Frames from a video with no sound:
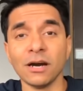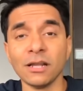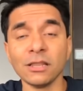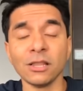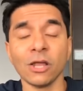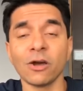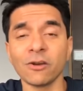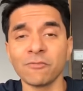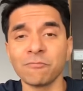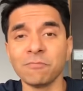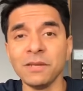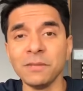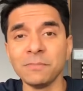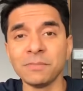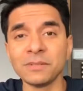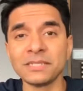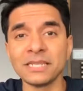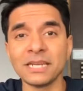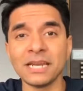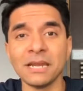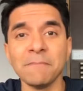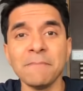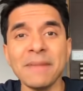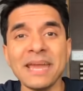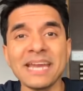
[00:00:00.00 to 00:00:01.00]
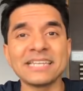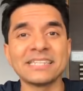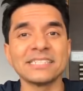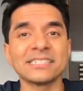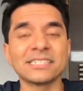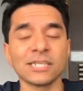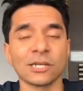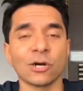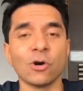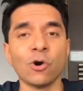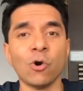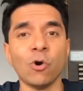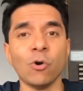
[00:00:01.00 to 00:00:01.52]
A lot of people today make this
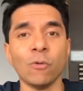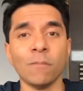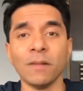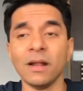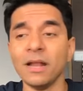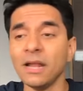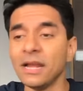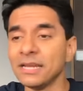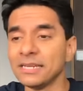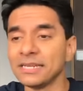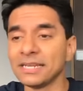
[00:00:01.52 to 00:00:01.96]
at home.